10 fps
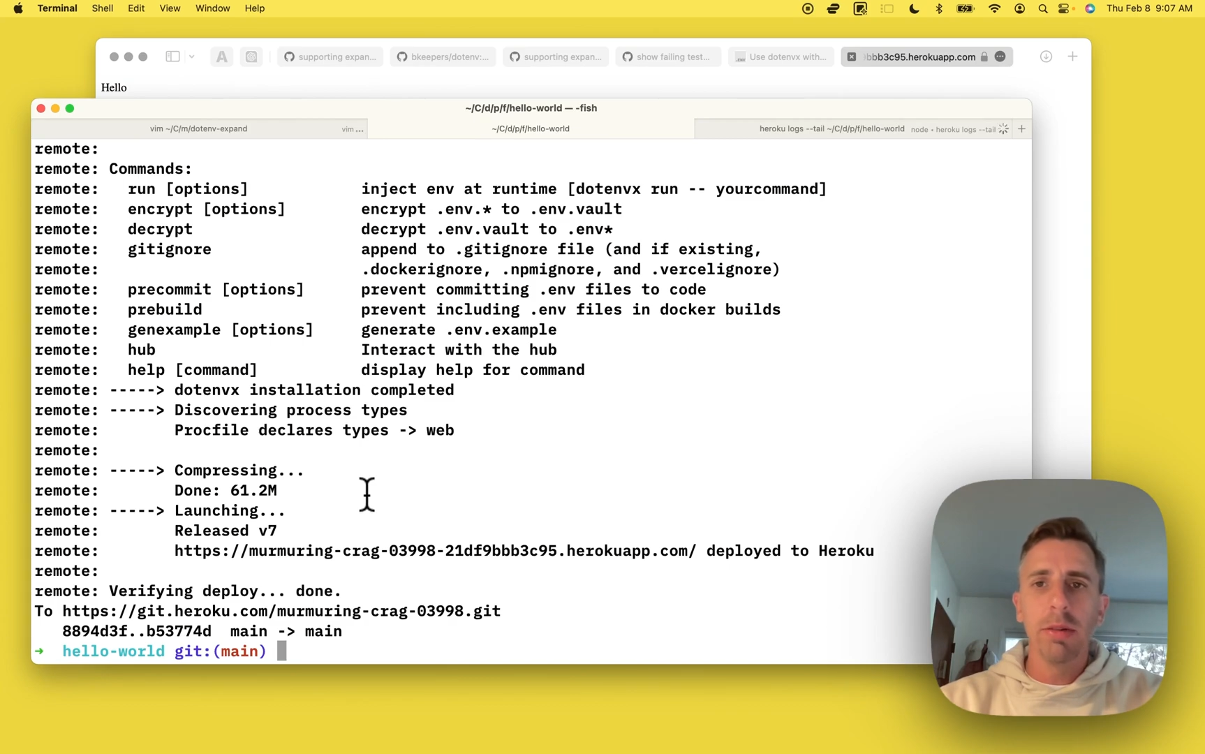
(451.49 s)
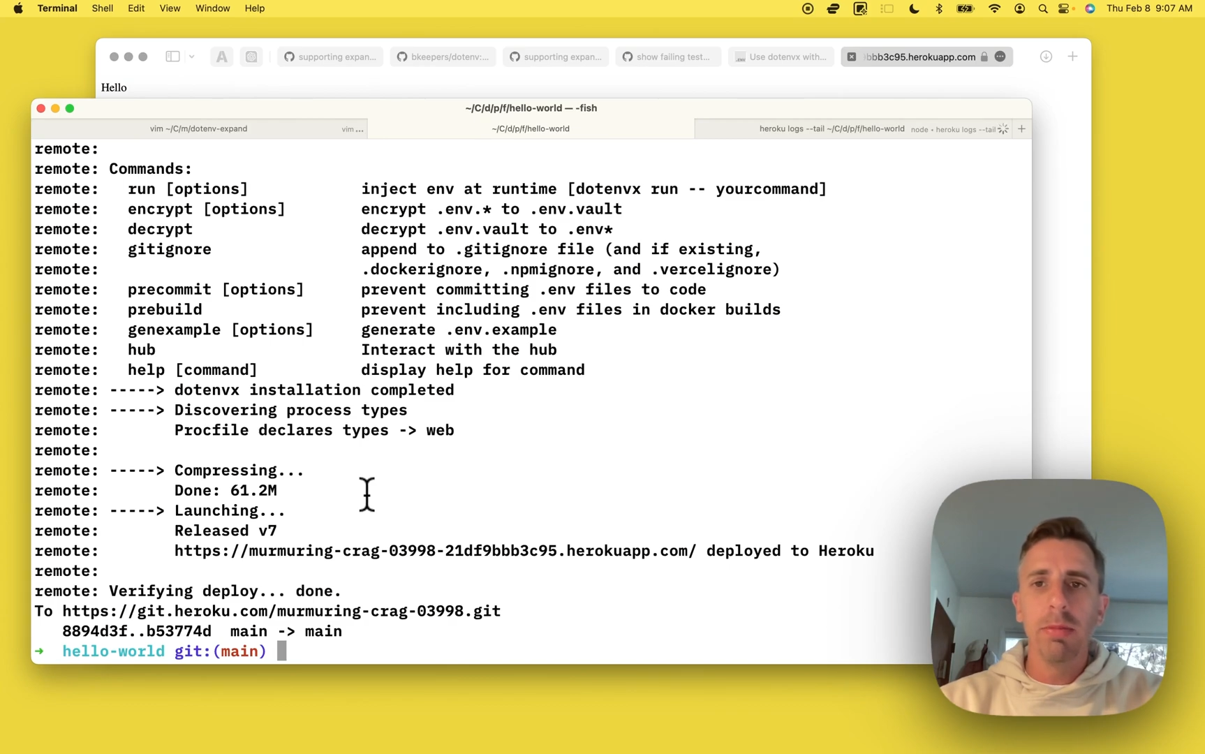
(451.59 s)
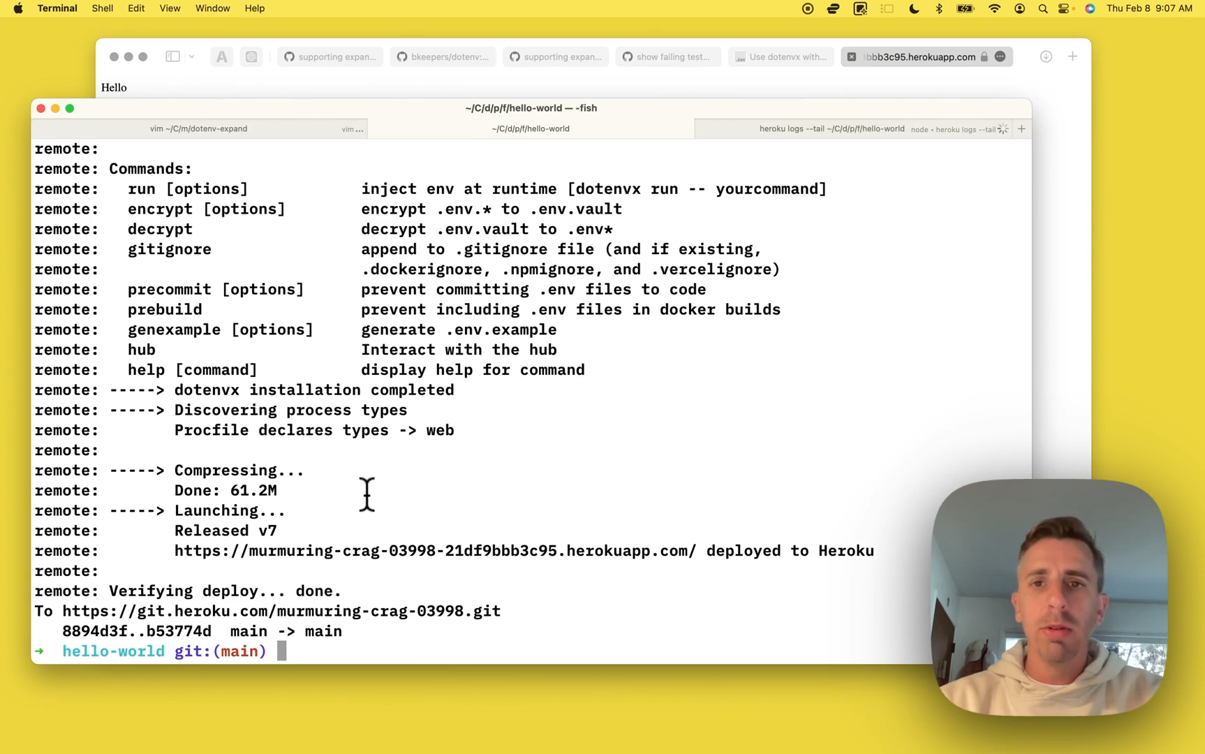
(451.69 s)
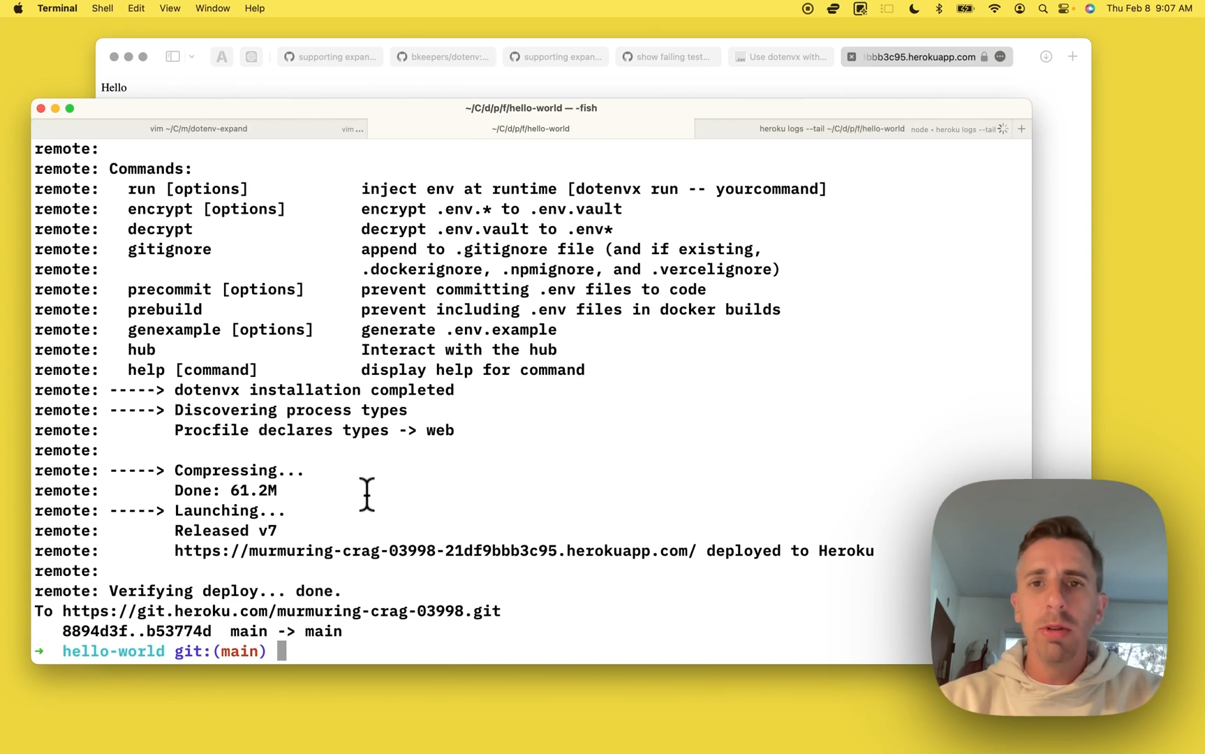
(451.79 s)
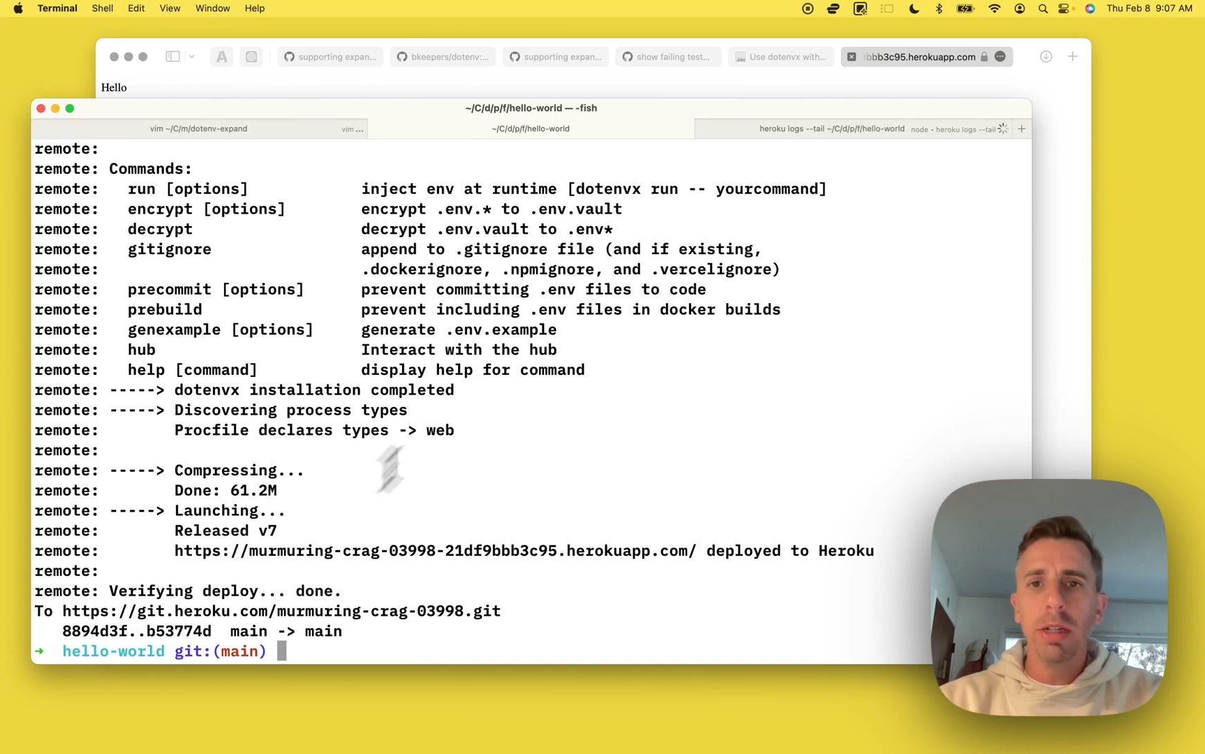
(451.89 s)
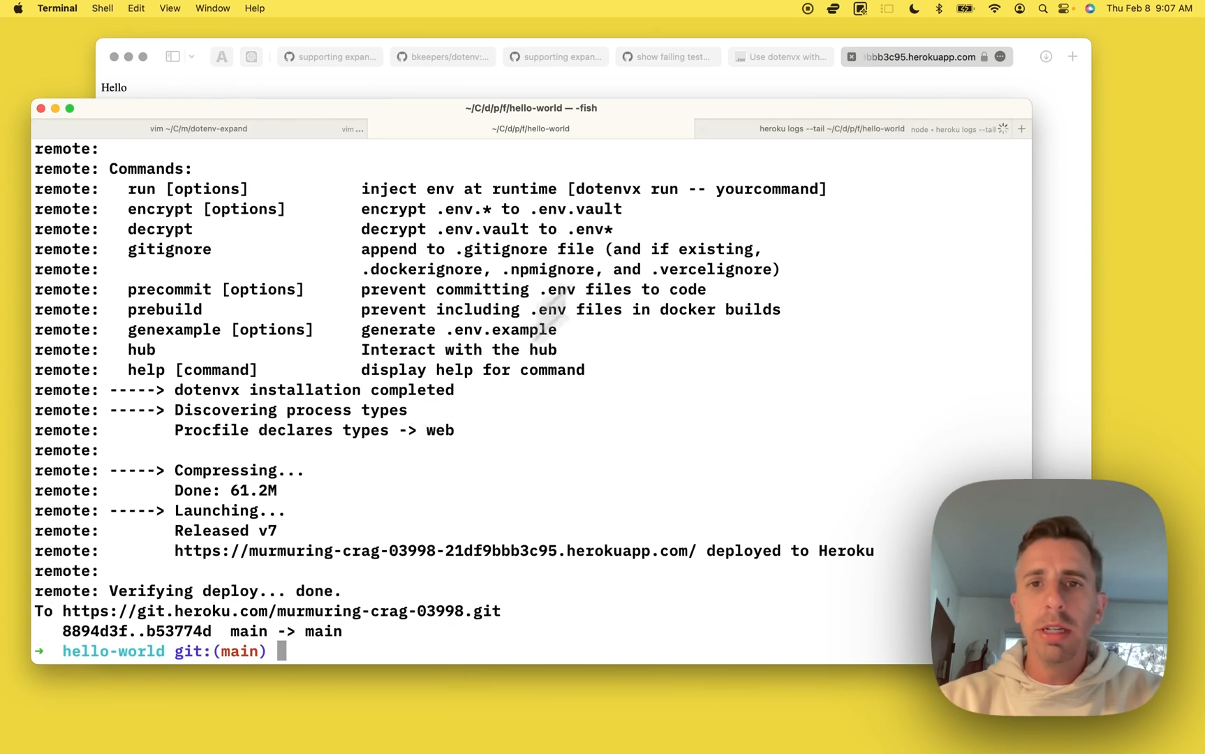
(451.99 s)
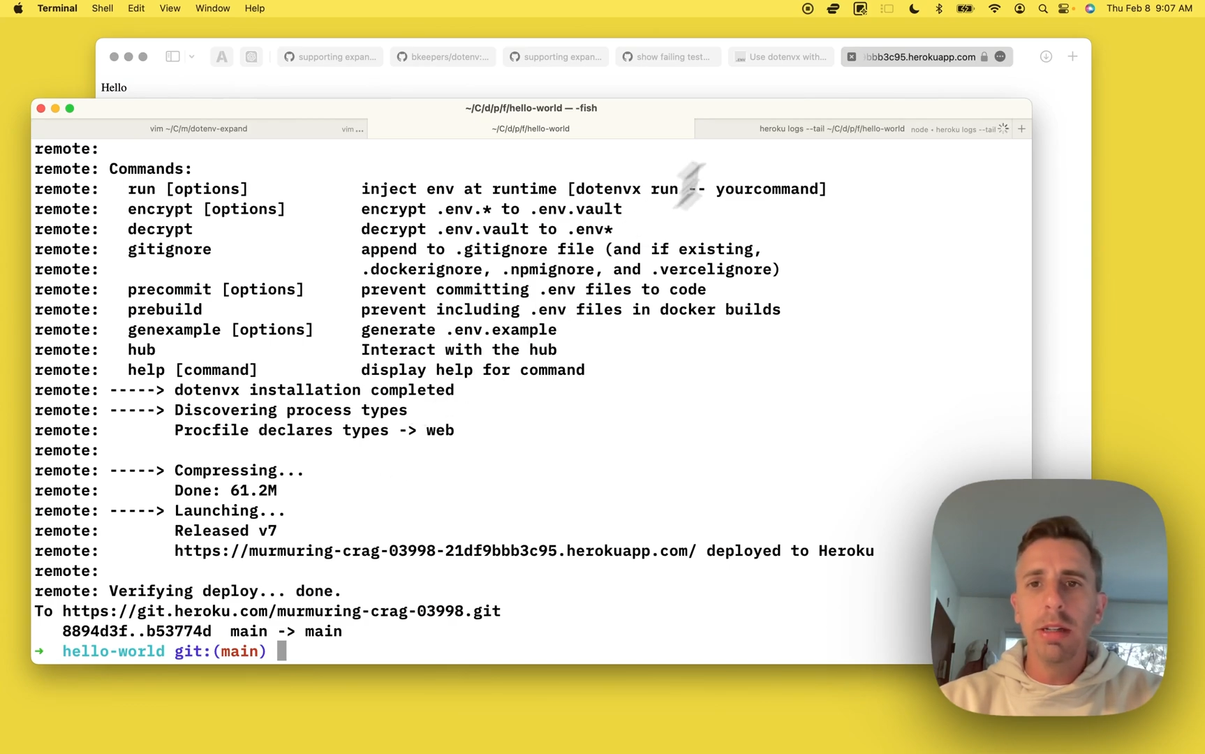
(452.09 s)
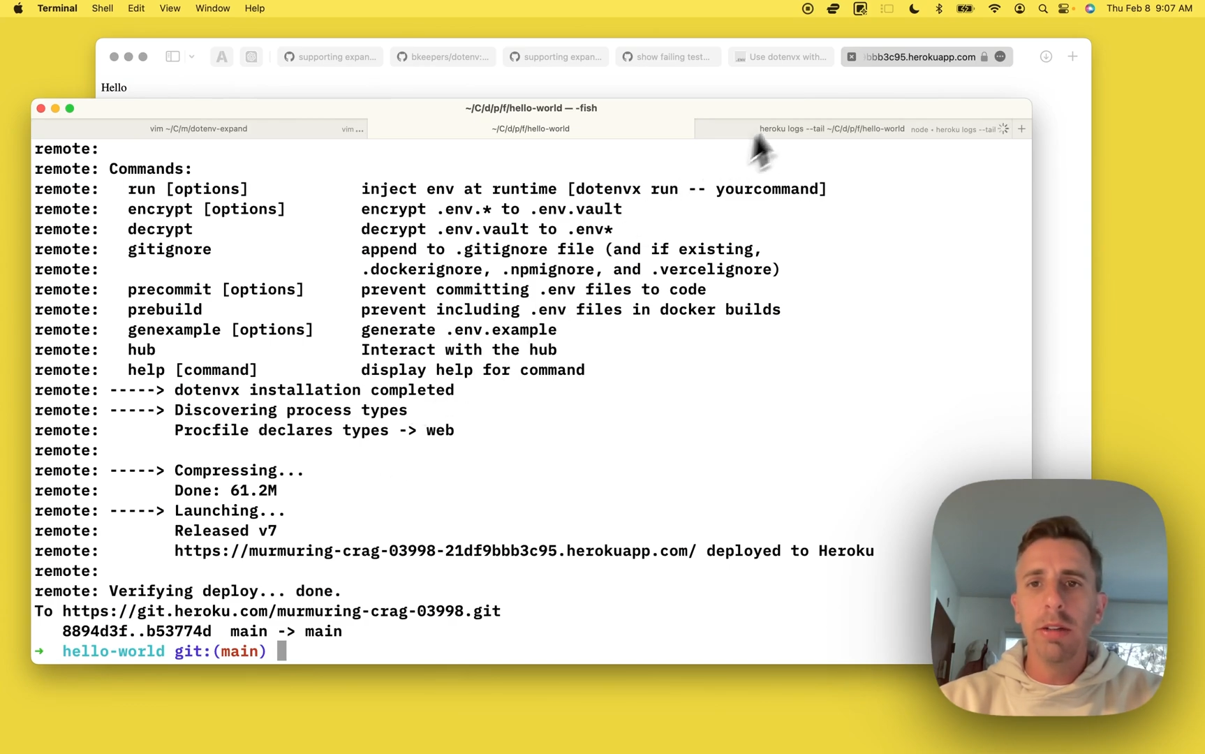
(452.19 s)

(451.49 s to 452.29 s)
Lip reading: deployed.